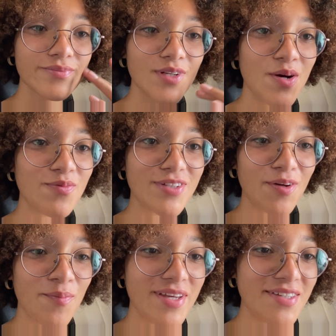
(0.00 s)
Hopefully I'll
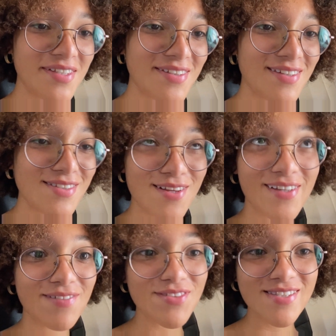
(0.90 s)
make it. That's all I
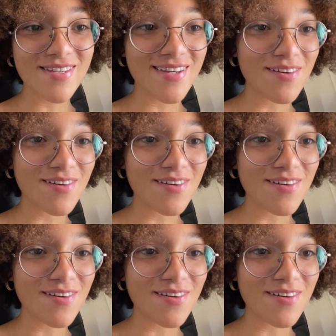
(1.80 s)
have to say.